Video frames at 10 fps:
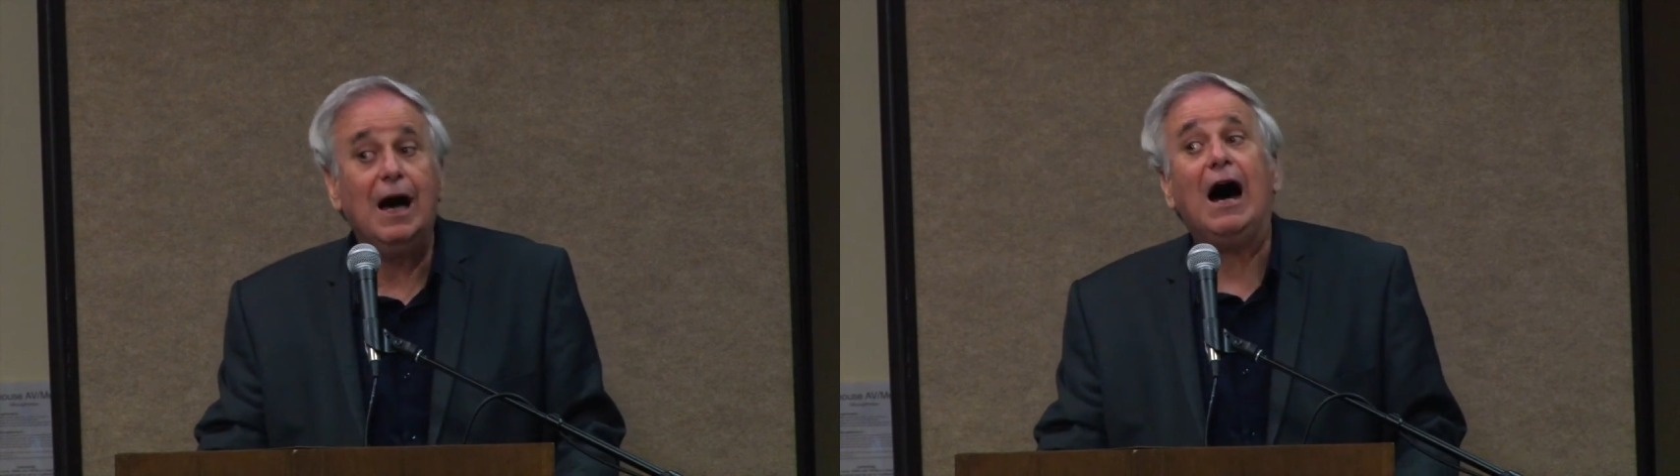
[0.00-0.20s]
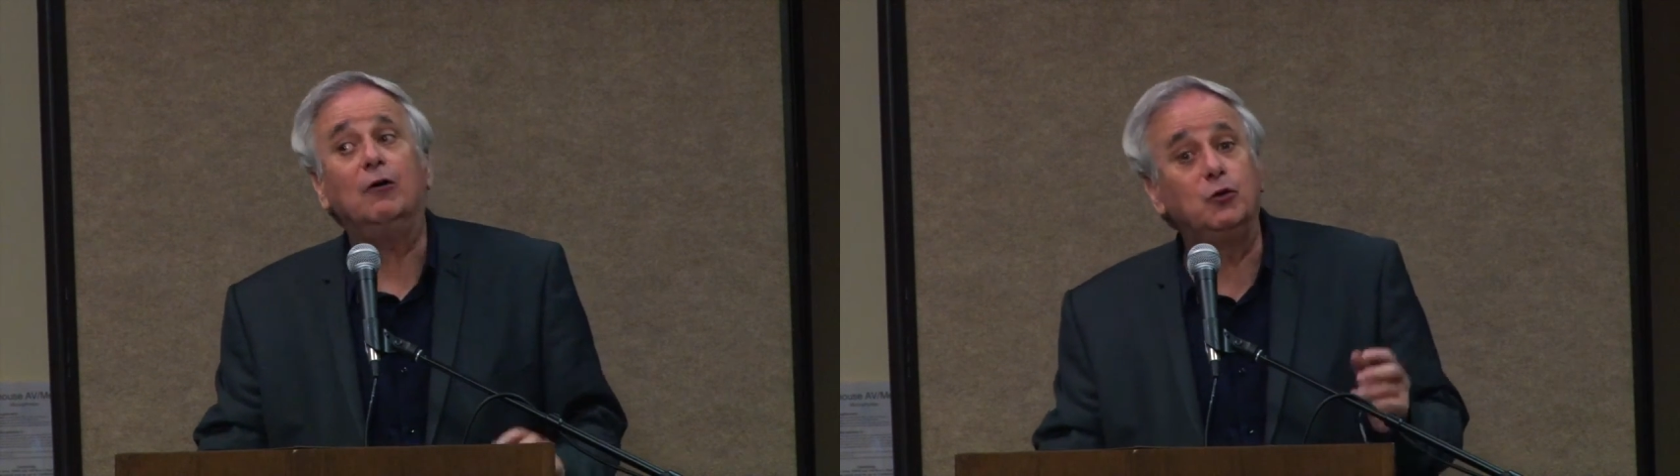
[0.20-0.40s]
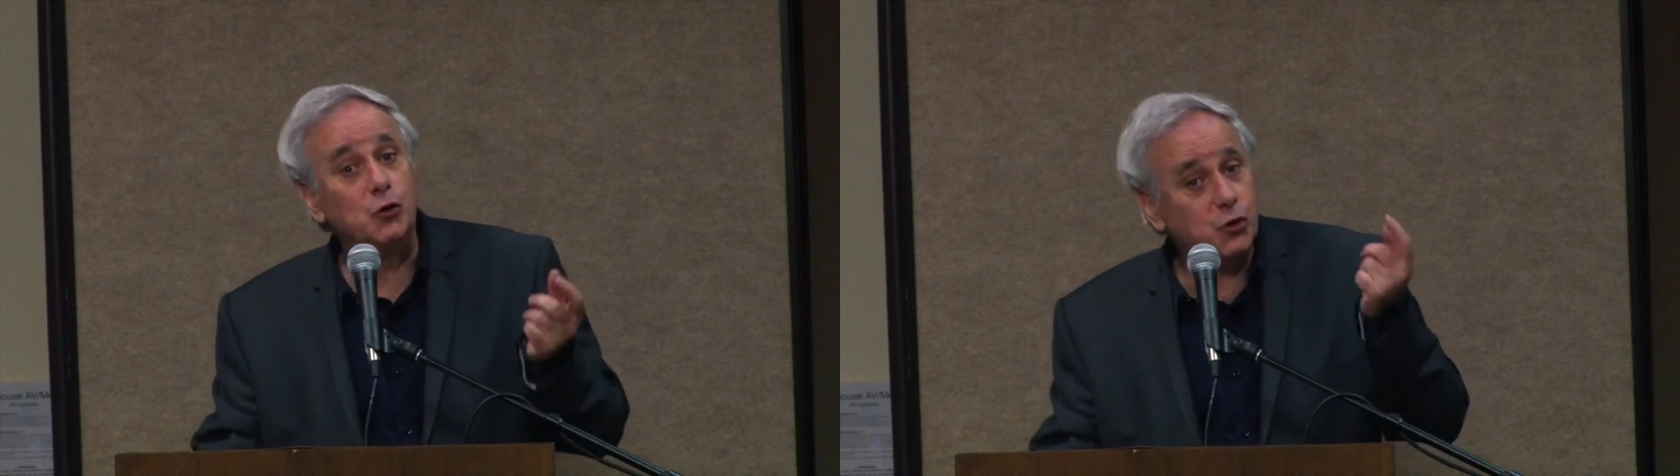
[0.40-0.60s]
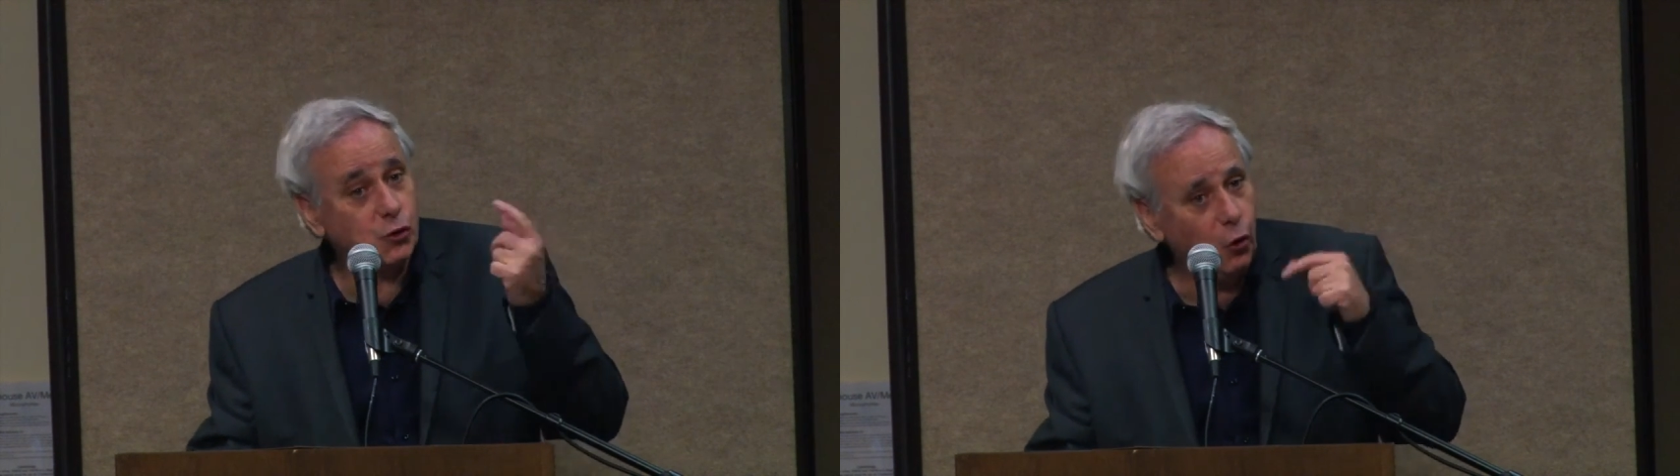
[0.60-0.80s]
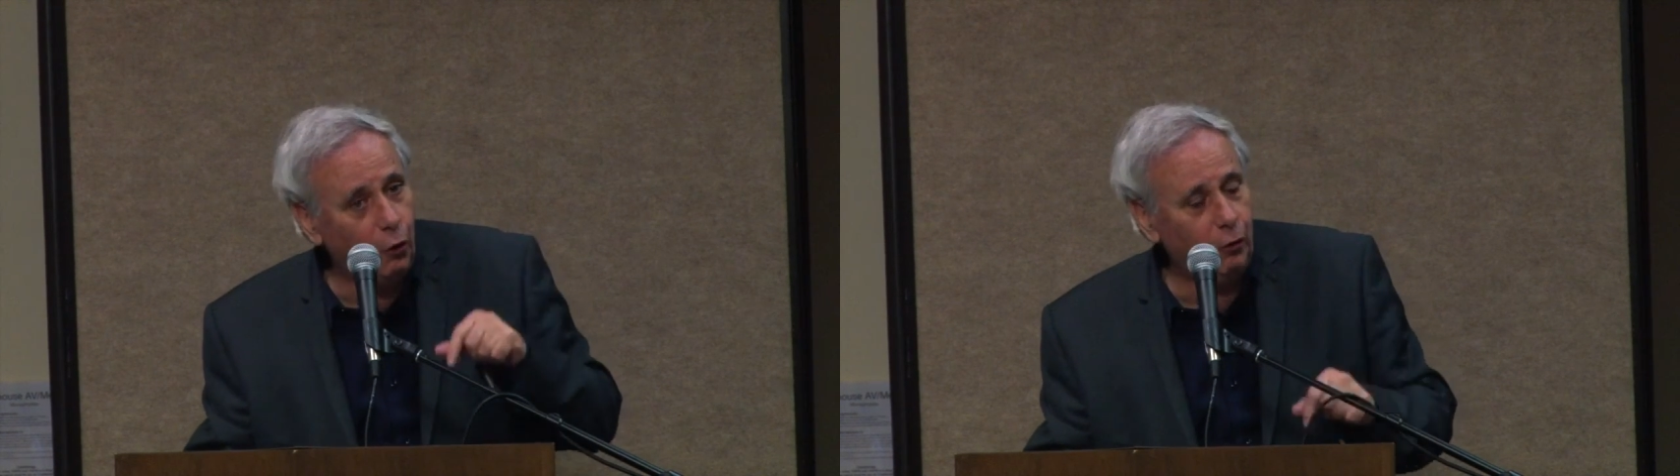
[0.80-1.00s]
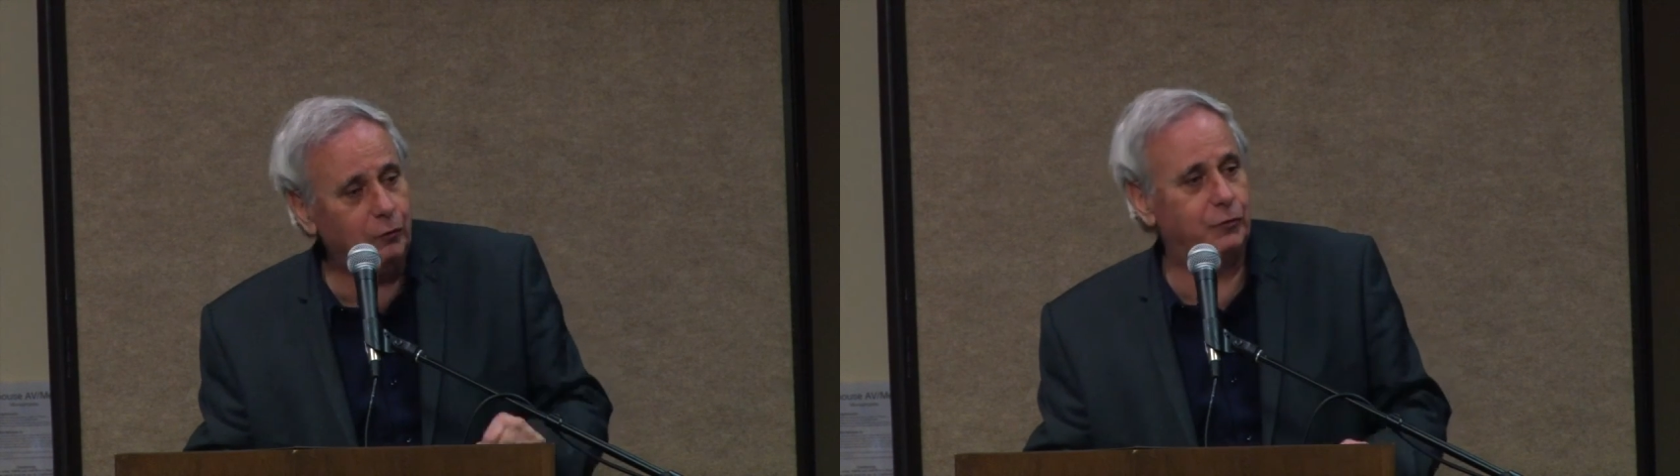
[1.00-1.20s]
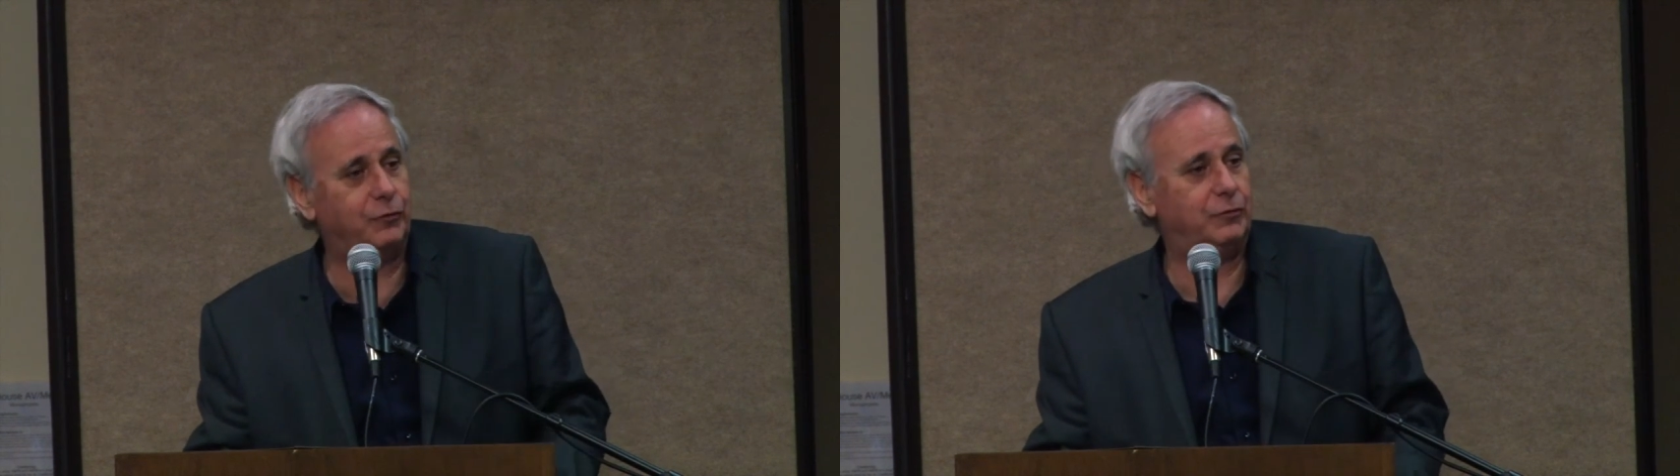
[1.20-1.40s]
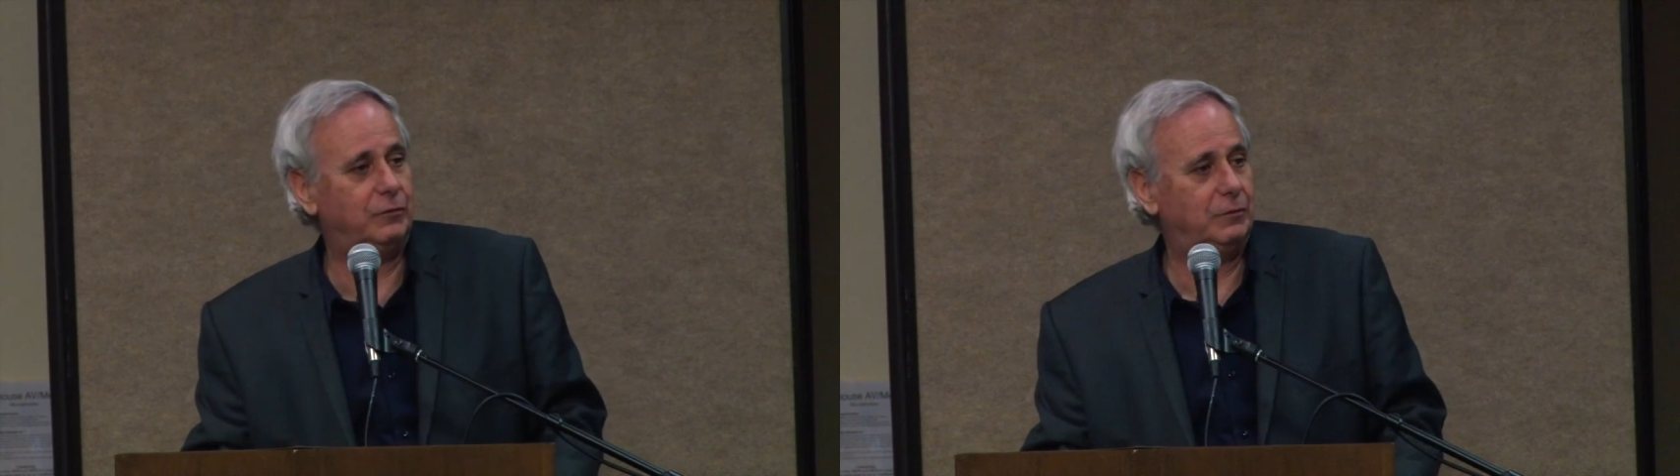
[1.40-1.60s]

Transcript: How to solve